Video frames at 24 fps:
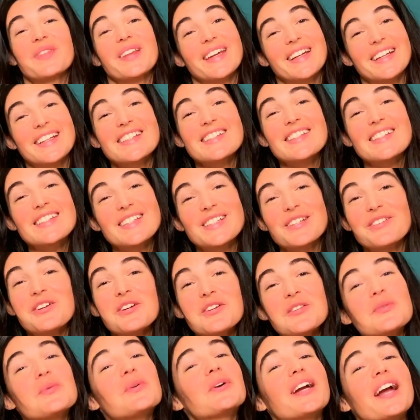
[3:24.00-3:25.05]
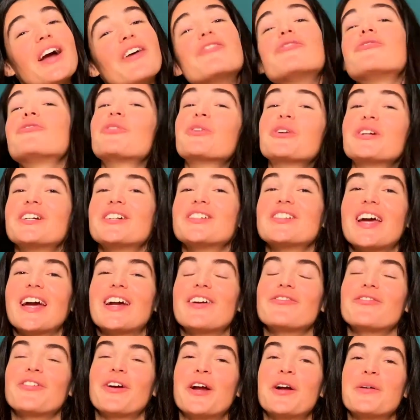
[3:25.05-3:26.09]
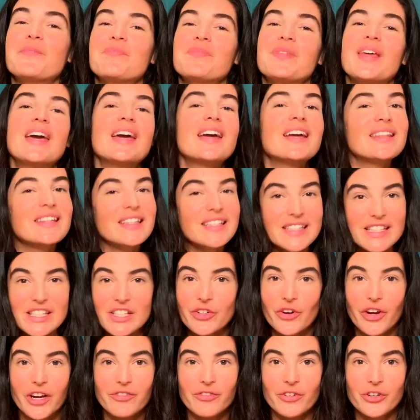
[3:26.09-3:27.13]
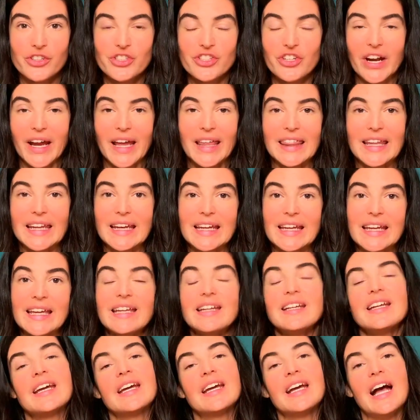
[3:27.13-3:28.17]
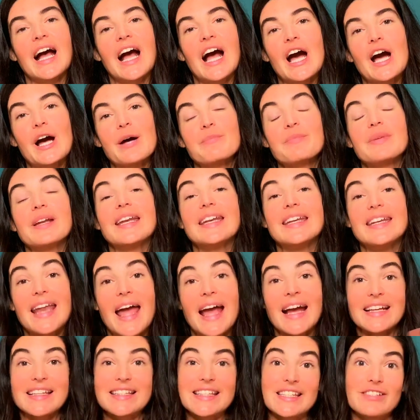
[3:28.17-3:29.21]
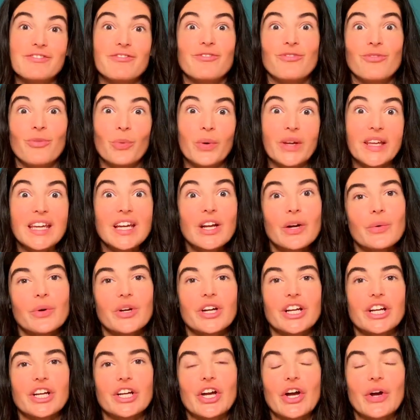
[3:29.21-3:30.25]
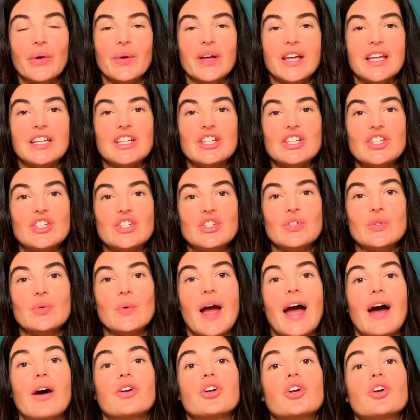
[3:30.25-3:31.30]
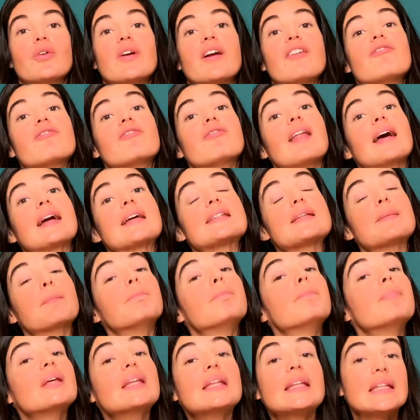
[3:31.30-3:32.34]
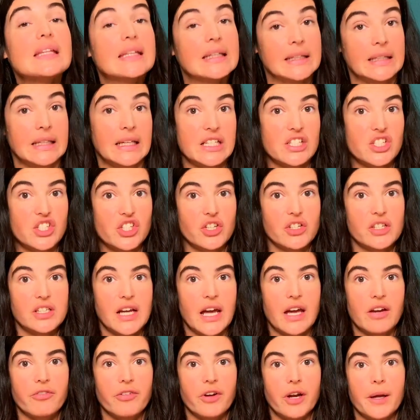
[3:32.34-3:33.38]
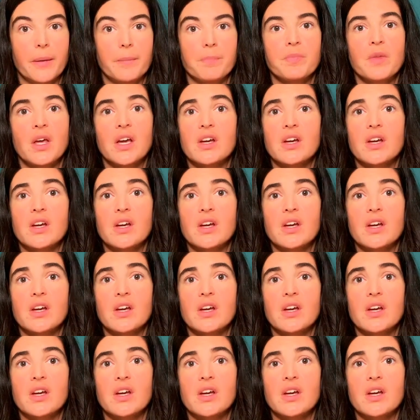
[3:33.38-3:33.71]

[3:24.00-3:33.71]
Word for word: And it's a serious workout for your diaphragm. This is great for strengthening it. Um, next week, we're gonna go into how to create flexibility into your diaphragm.